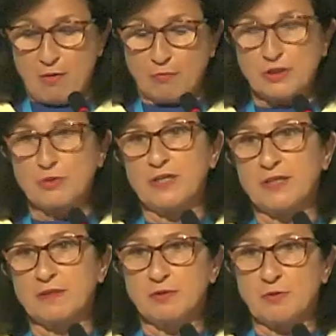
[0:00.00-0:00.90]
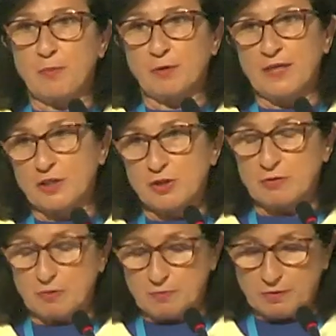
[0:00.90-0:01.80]
which could lead to a potential
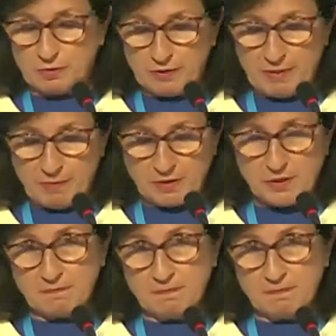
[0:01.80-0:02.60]
global agreement.